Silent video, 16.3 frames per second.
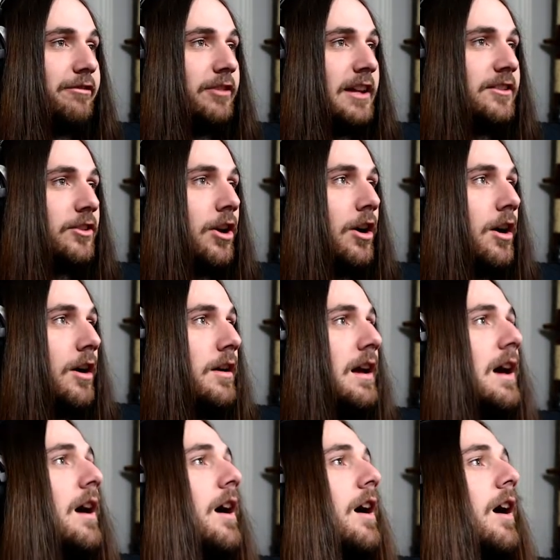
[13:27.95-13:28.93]
Let's go...
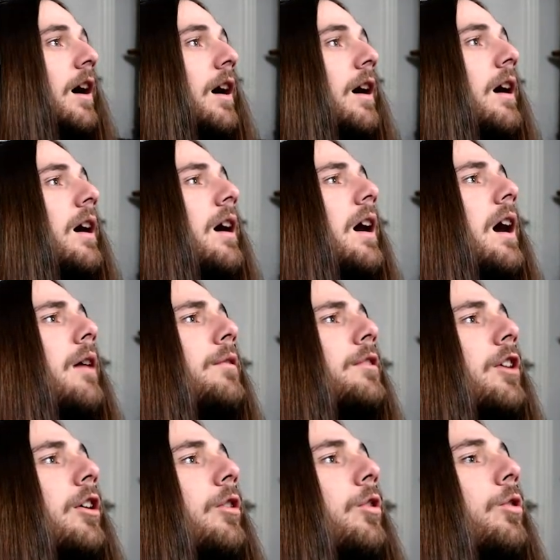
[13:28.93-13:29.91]
I want to
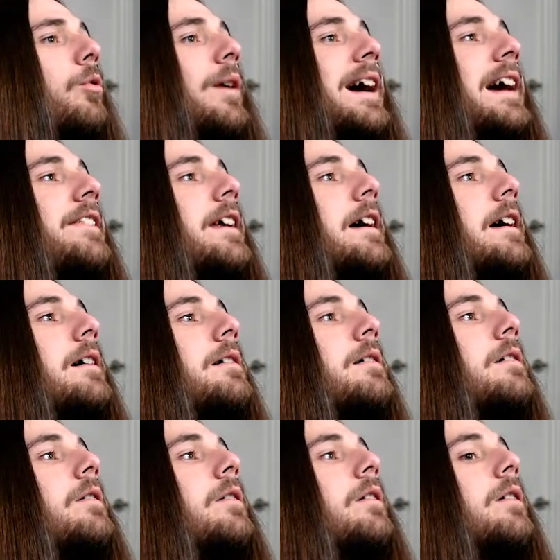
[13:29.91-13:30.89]
go all the way out there.
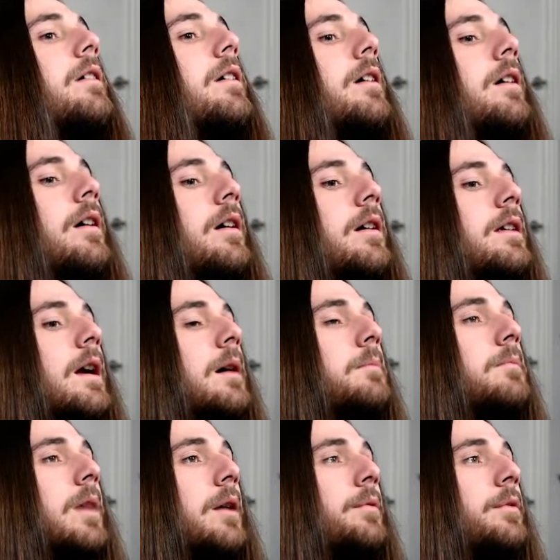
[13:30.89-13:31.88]

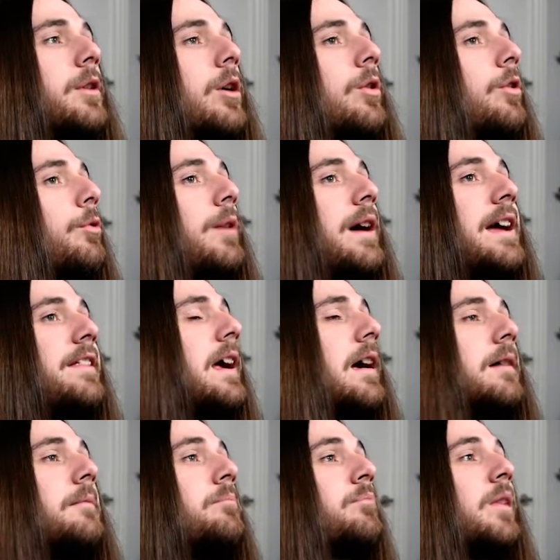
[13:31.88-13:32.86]
Yep, I want to go all the way out
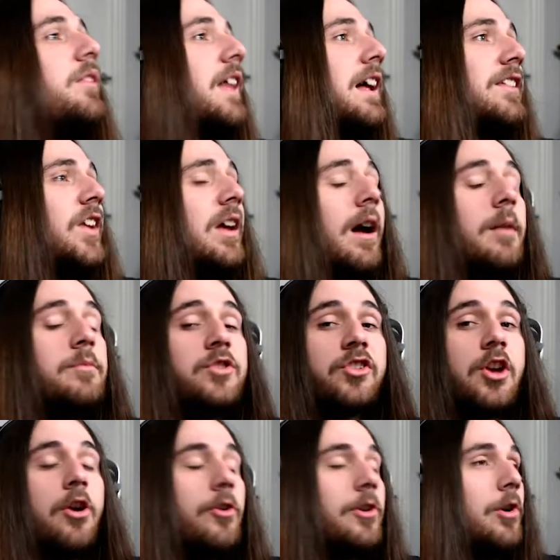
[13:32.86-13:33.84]
there. That's it. I'm just
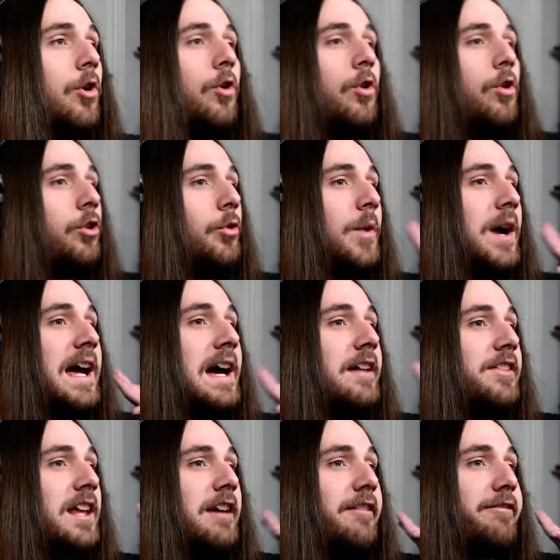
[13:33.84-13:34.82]
going all the way
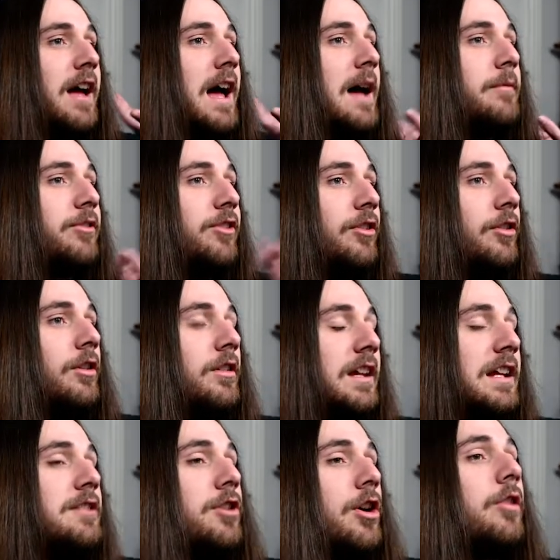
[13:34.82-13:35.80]
out there for
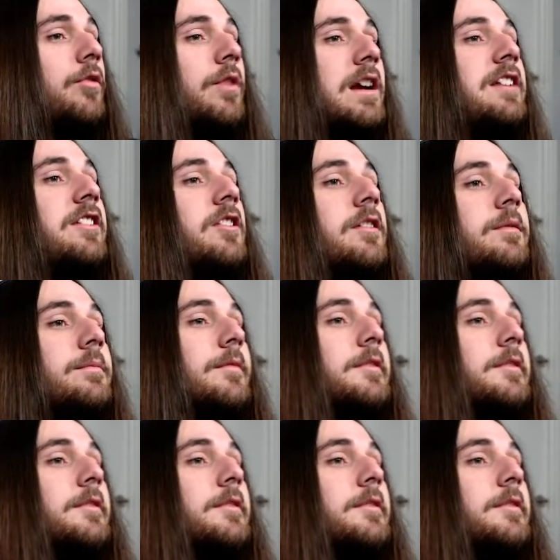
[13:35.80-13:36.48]
absolutely no reason.